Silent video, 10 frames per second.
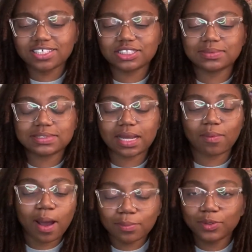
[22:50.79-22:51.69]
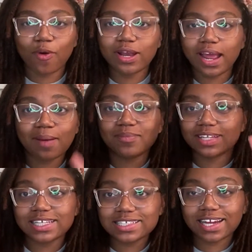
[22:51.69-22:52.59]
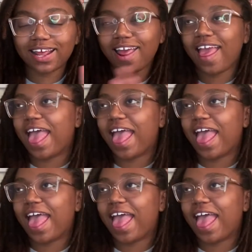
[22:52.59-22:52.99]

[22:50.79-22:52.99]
And she was like, well, I'm doing it, I'm releasing it.